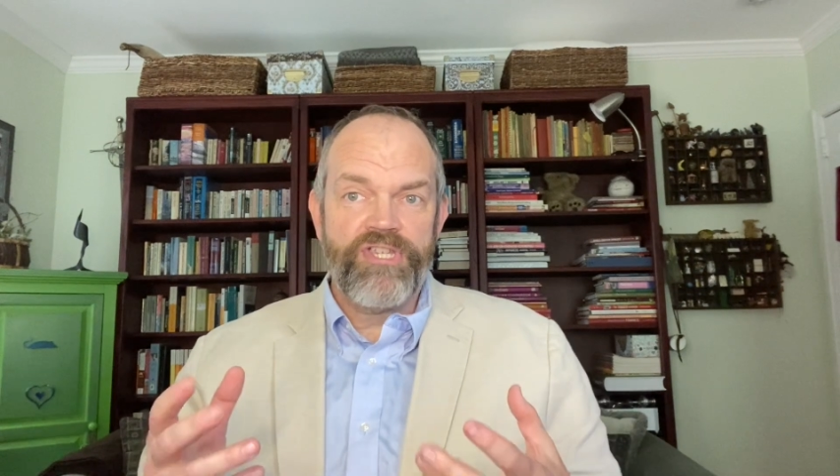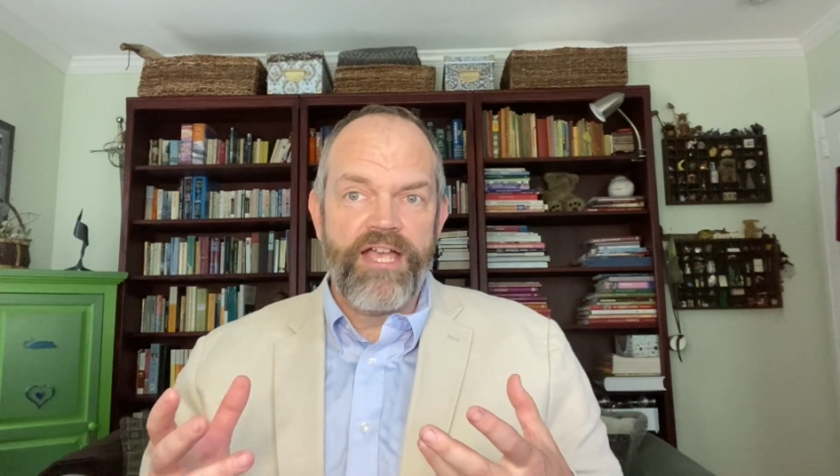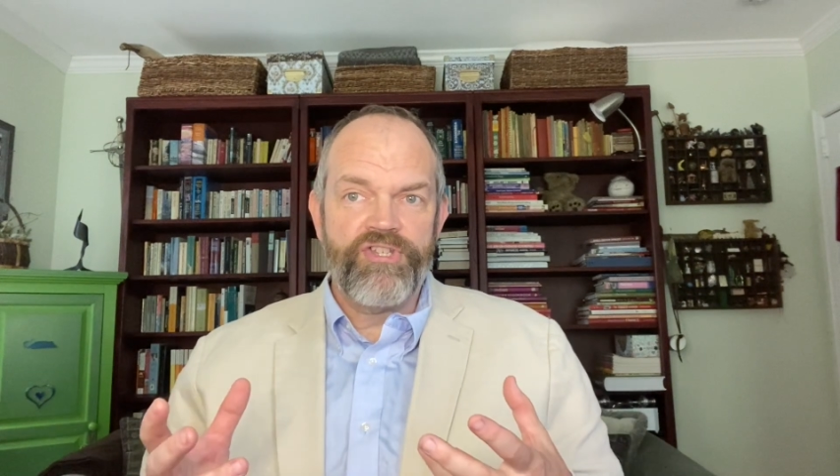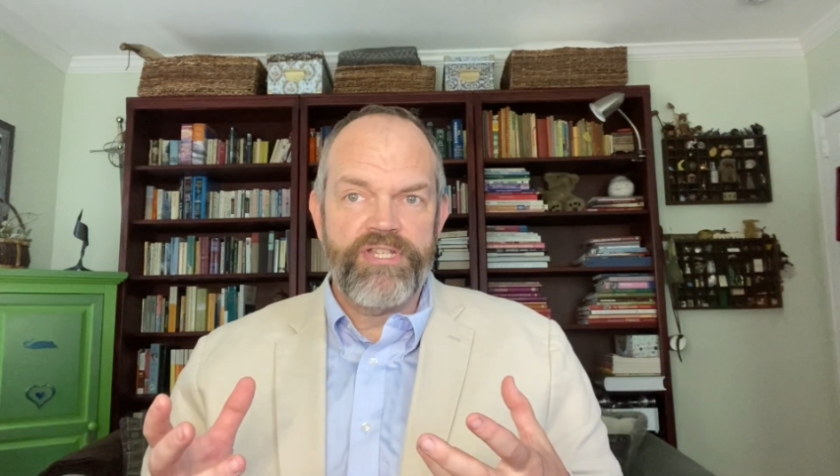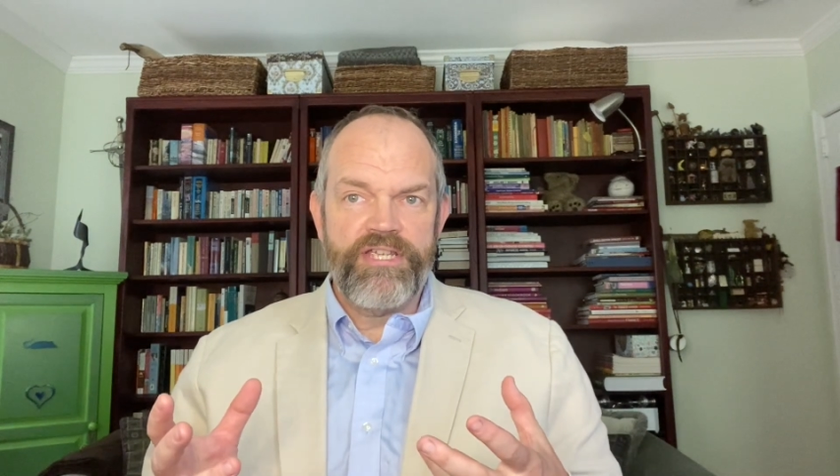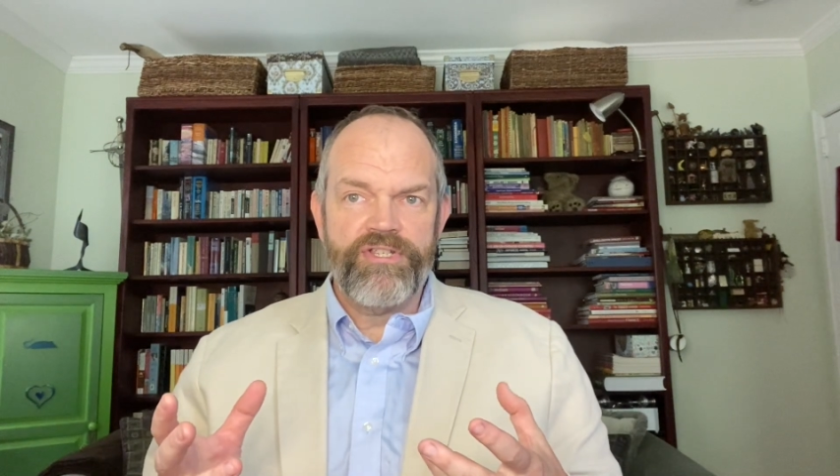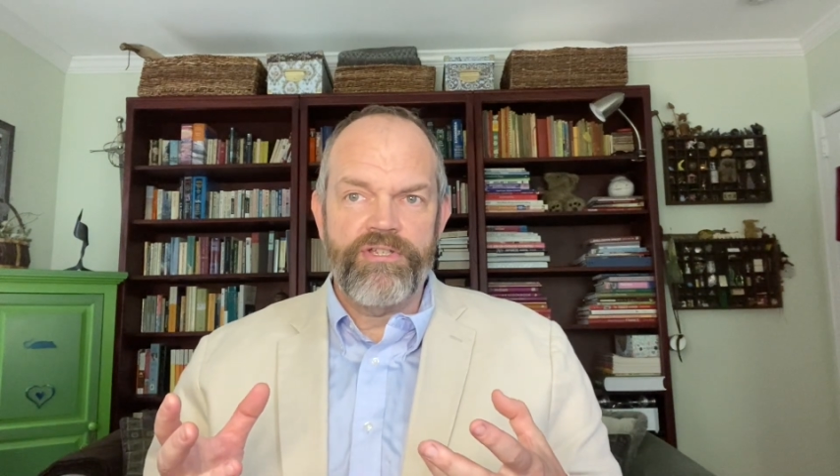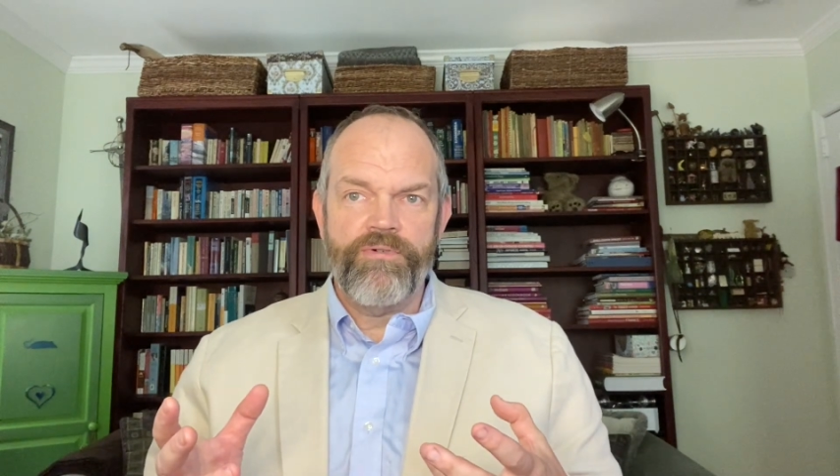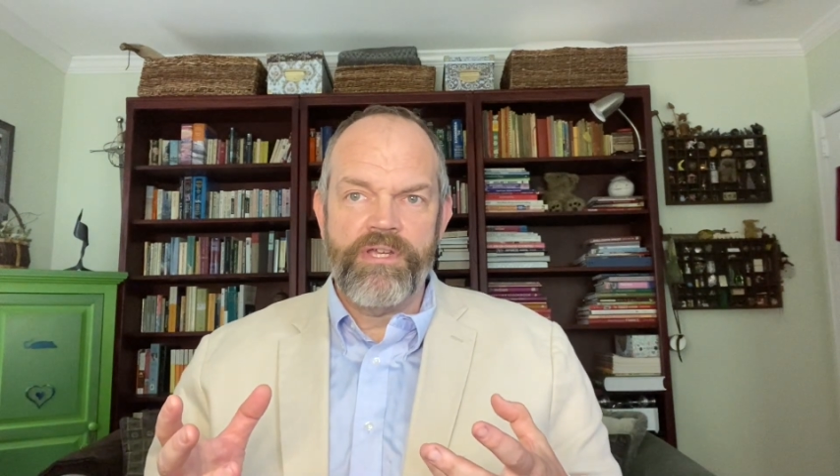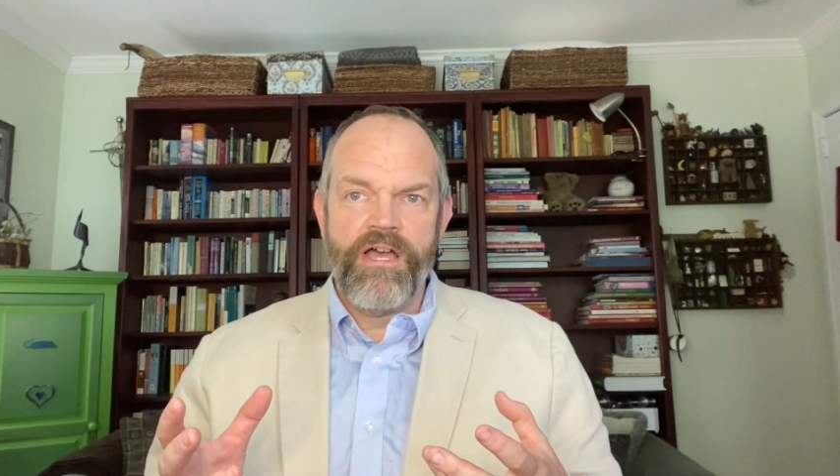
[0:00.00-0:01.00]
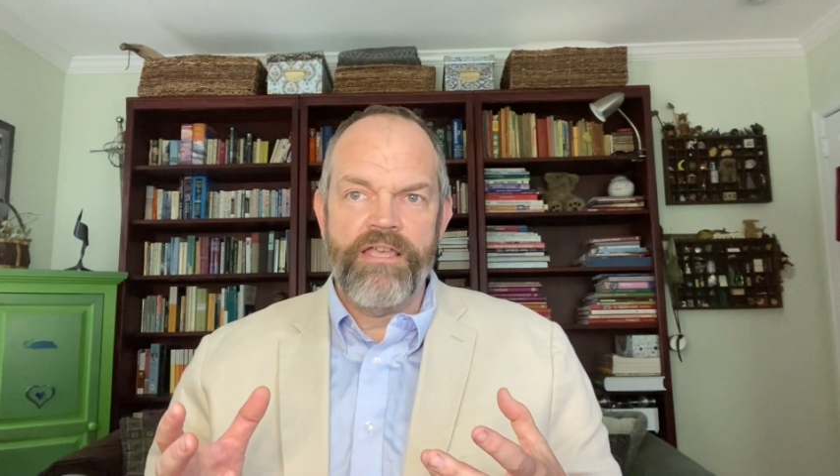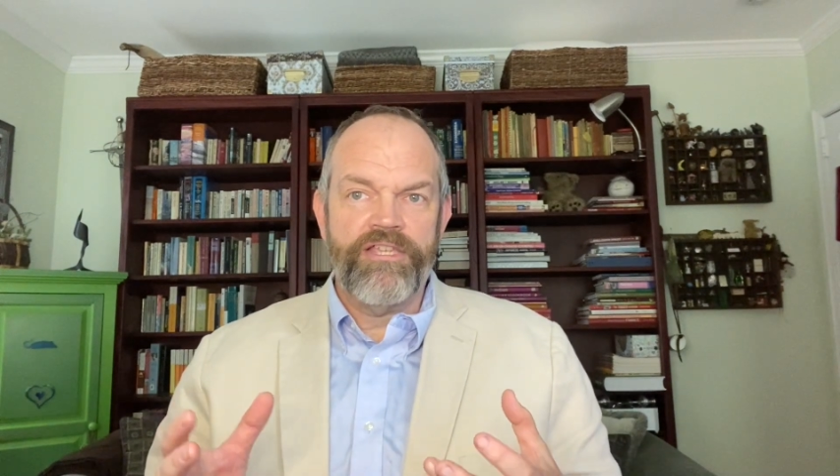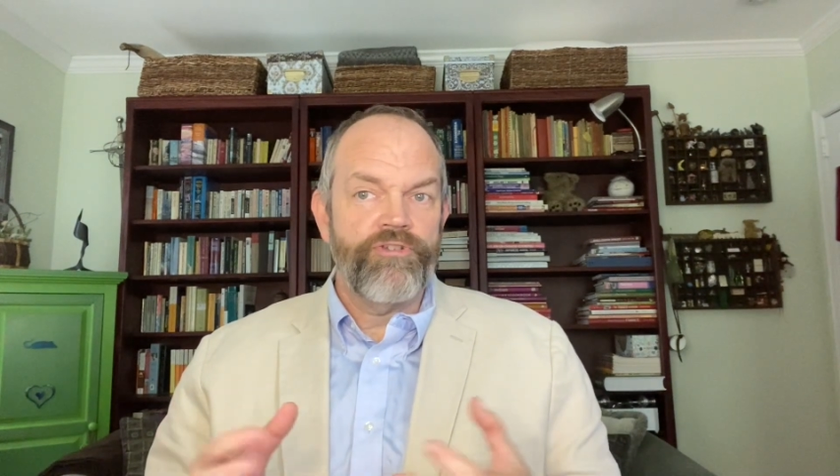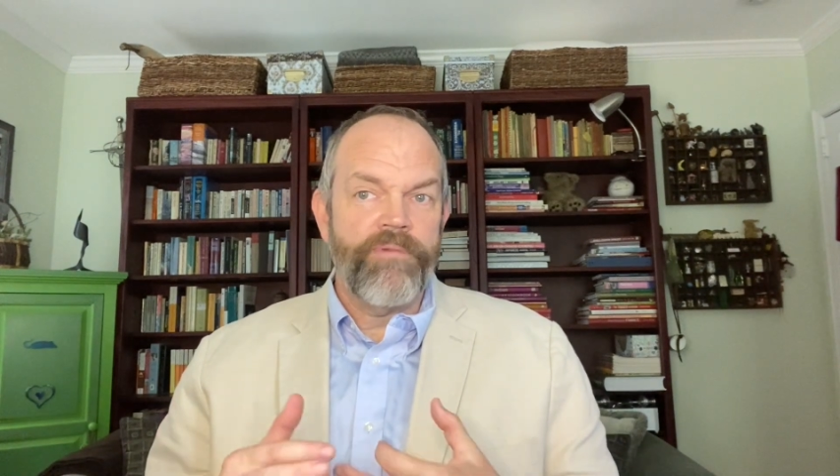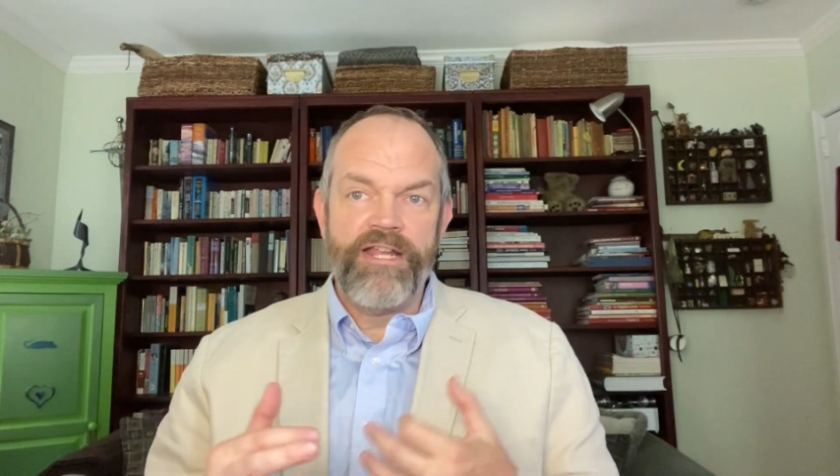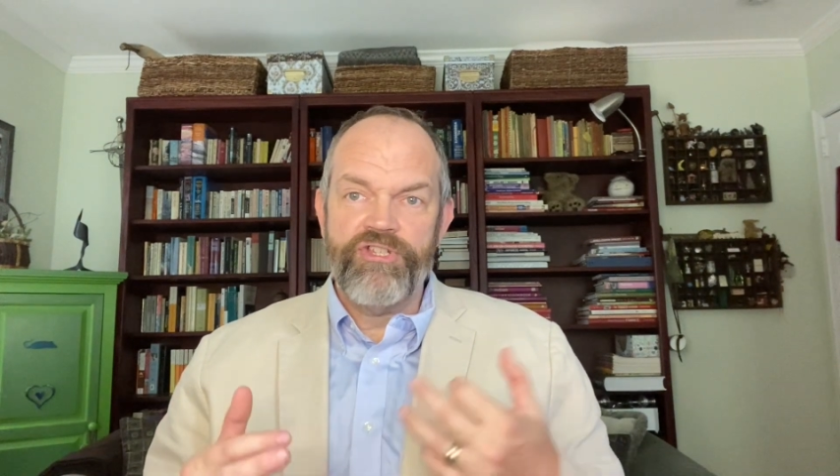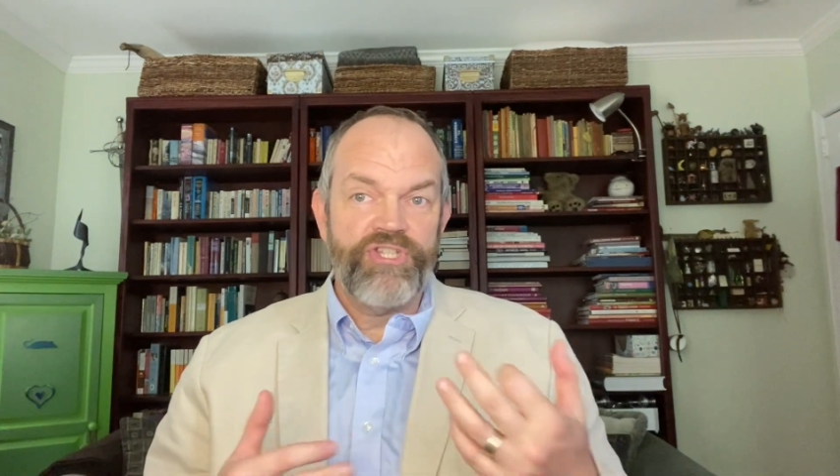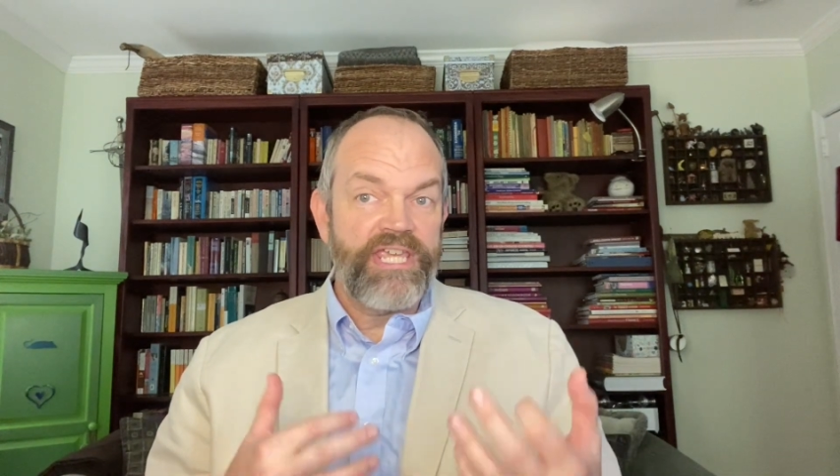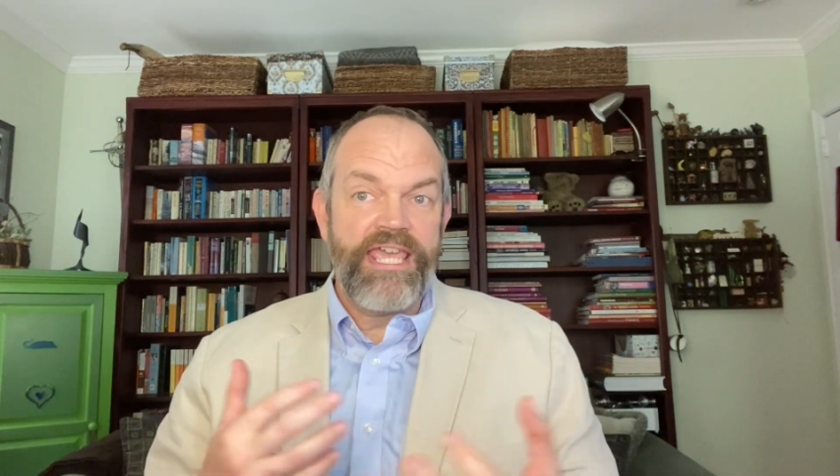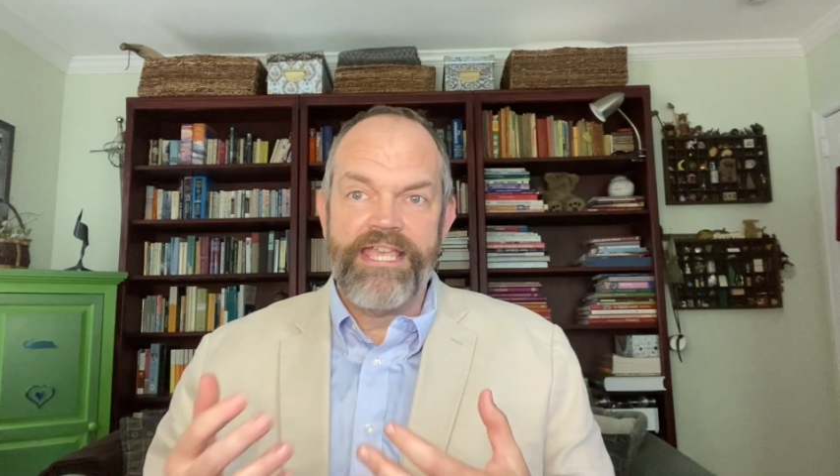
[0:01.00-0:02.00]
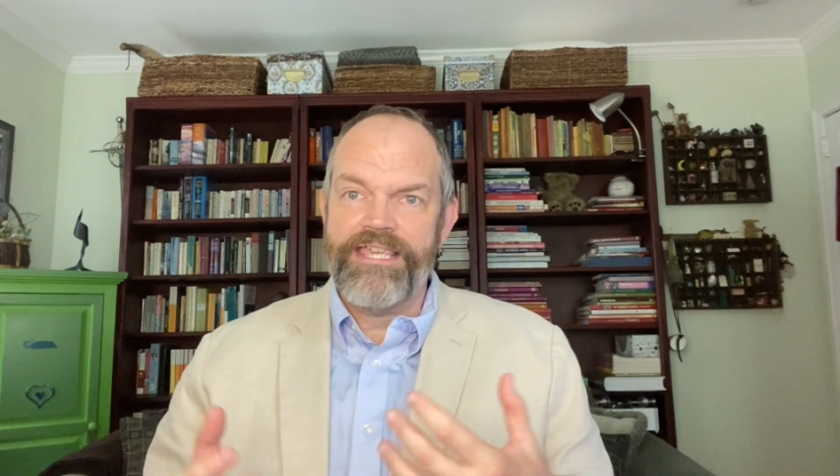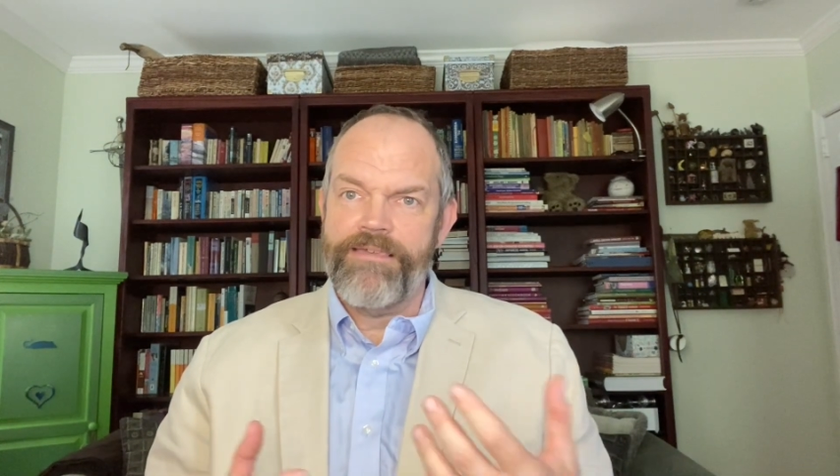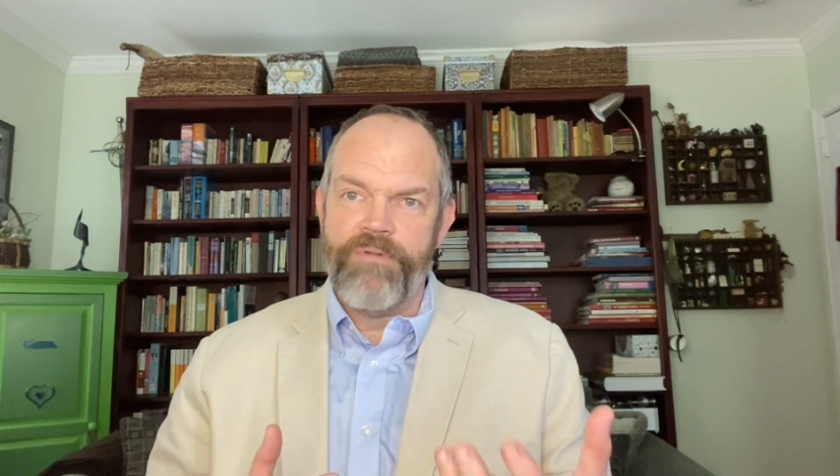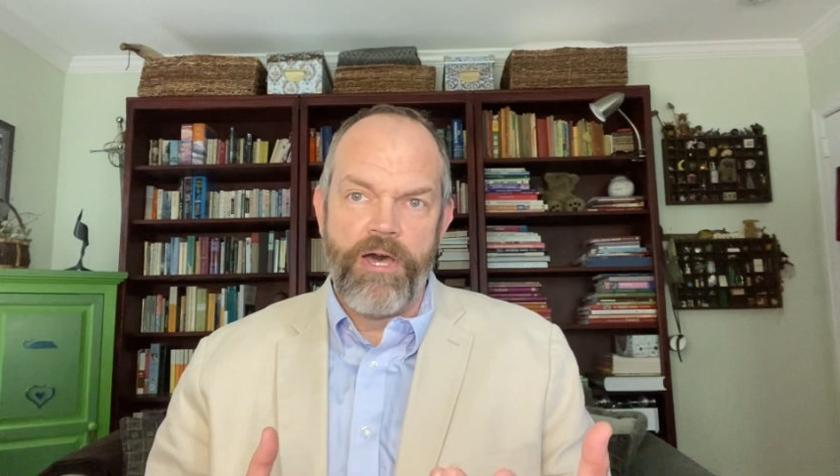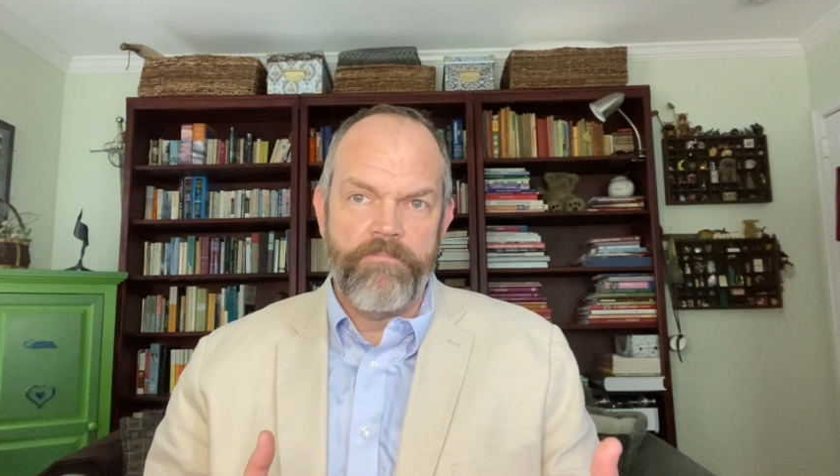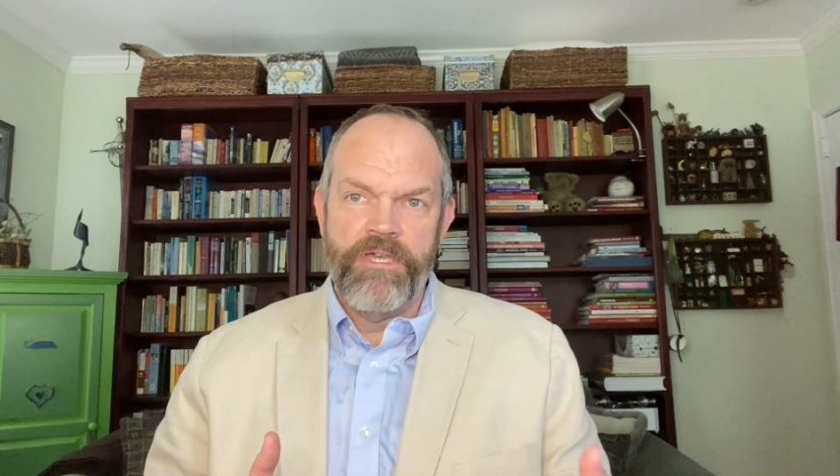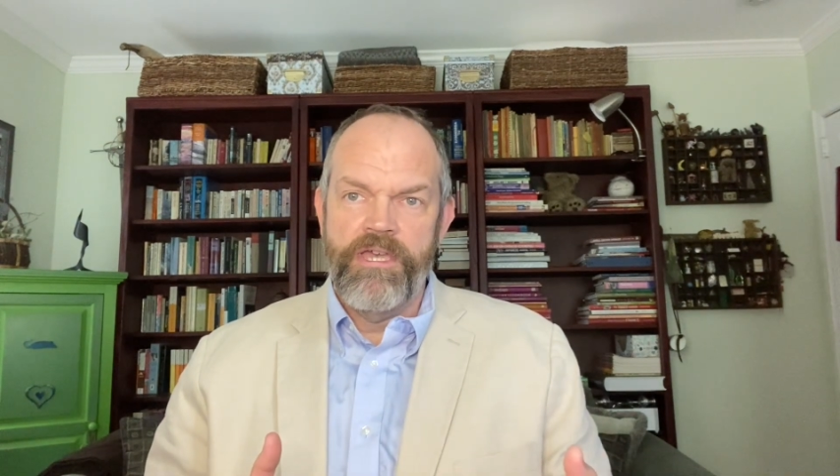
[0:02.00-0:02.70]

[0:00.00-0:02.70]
oxidation going on that your body just can't keep up.